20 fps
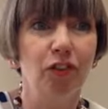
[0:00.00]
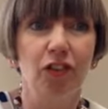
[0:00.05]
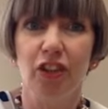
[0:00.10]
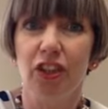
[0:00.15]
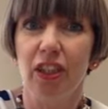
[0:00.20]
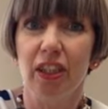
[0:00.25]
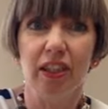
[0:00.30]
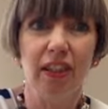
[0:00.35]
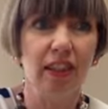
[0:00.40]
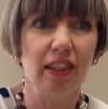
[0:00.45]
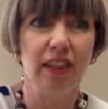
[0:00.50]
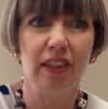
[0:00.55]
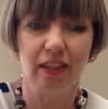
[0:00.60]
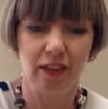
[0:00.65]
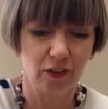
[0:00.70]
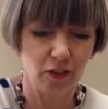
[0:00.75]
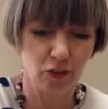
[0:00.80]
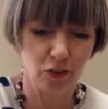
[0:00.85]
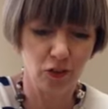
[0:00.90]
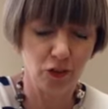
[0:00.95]
Just
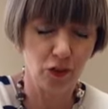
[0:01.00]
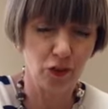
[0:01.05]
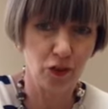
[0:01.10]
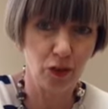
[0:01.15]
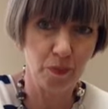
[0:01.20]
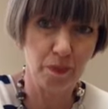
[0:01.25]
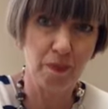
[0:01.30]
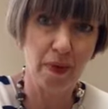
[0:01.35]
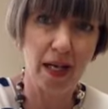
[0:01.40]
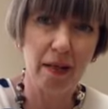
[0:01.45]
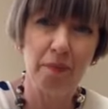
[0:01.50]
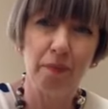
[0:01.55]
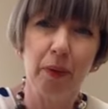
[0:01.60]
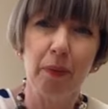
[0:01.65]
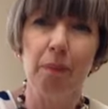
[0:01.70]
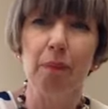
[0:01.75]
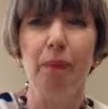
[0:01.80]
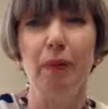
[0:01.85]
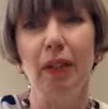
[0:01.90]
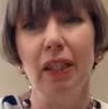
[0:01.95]

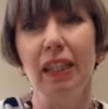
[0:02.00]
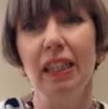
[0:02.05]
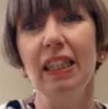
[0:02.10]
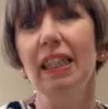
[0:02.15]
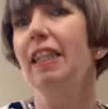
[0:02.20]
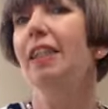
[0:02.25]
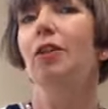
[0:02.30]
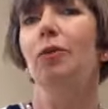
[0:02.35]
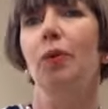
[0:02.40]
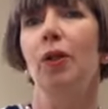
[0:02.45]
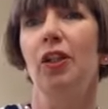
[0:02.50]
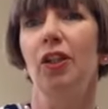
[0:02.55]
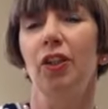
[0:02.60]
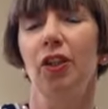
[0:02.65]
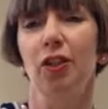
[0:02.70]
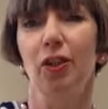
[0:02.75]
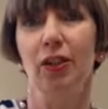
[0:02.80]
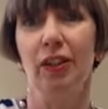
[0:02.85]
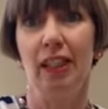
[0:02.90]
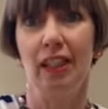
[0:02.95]
remember, please, when you're
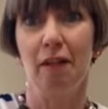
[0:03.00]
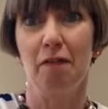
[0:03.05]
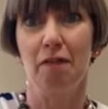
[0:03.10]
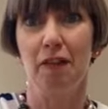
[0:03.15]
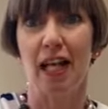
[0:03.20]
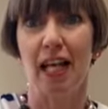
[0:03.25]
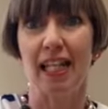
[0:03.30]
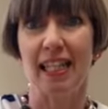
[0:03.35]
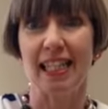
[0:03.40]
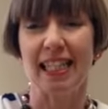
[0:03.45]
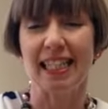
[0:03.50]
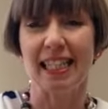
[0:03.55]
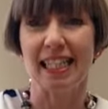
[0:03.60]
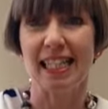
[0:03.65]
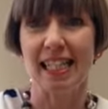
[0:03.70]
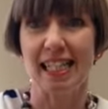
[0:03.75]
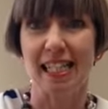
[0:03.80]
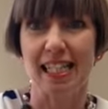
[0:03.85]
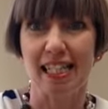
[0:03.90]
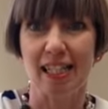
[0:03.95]
using the Fly Lady
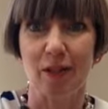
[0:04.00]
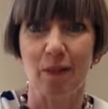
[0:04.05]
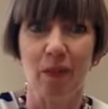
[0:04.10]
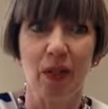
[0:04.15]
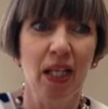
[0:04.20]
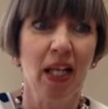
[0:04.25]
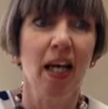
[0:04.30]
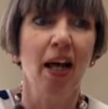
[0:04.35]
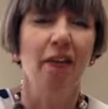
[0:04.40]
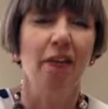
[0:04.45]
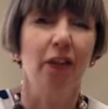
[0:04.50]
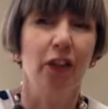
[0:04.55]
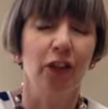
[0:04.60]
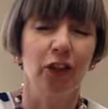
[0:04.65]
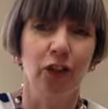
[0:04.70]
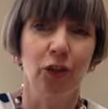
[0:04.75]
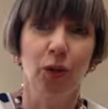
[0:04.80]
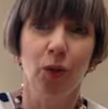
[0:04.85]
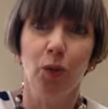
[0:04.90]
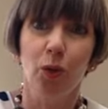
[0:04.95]
system,
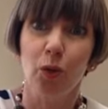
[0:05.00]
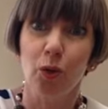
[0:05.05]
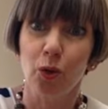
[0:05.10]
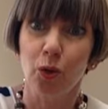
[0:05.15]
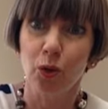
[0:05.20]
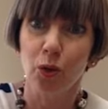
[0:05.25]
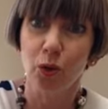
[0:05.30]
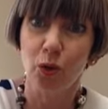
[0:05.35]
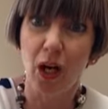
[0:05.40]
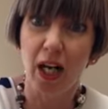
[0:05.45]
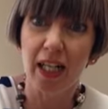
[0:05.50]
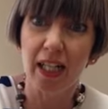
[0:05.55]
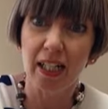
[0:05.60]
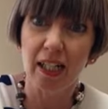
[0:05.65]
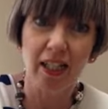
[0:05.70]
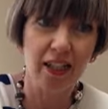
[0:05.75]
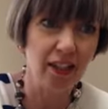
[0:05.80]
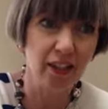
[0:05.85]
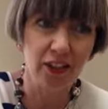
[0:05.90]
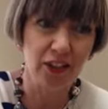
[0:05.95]
there's no
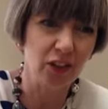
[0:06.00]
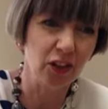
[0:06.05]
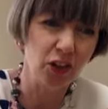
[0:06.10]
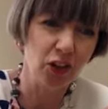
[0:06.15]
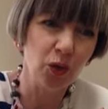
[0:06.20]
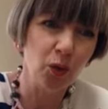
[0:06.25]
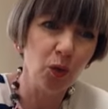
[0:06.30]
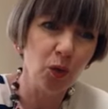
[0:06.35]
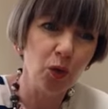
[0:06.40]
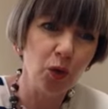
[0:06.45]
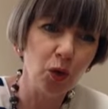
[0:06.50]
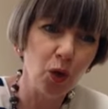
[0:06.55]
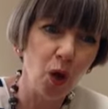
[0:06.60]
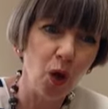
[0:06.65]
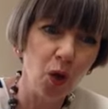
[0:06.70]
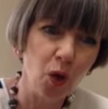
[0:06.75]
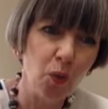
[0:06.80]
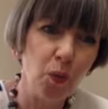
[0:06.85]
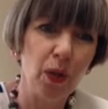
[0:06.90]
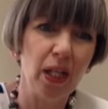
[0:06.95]
right, there's no
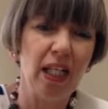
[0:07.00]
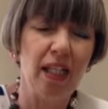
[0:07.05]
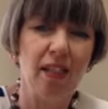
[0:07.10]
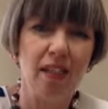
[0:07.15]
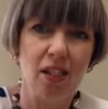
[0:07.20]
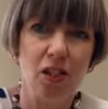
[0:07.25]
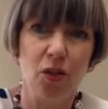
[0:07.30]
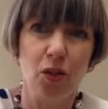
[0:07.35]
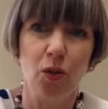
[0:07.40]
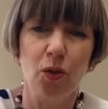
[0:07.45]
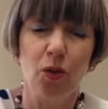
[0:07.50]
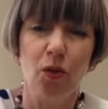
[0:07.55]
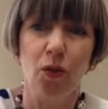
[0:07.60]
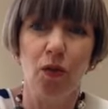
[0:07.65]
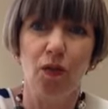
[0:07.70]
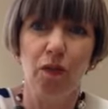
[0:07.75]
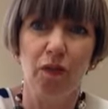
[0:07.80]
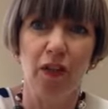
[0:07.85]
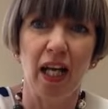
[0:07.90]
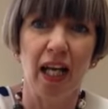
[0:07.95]
wrong way to
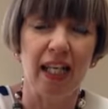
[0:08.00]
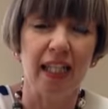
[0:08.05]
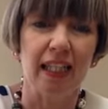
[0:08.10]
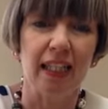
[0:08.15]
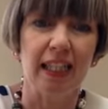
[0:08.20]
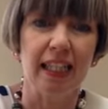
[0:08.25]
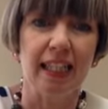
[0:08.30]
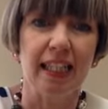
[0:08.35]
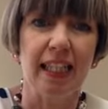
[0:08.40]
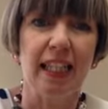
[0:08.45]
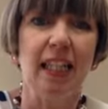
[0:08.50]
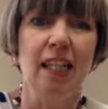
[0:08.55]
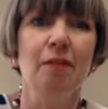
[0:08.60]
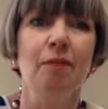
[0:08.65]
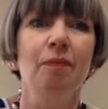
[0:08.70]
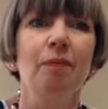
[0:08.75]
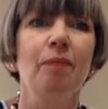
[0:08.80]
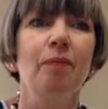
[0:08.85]
do Fly Lady.